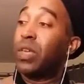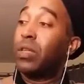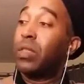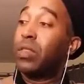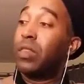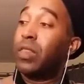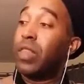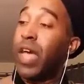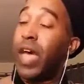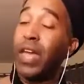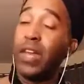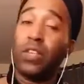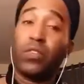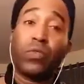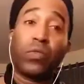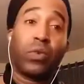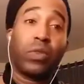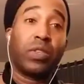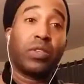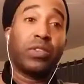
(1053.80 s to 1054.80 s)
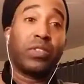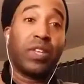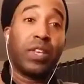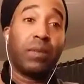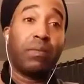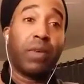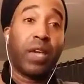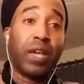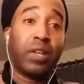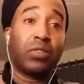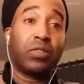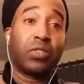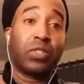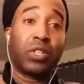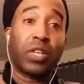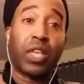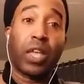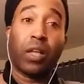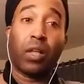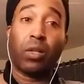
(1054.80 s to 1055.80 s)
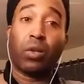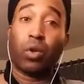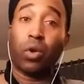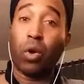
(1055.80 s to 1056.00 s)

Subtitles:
that is for the C major scale.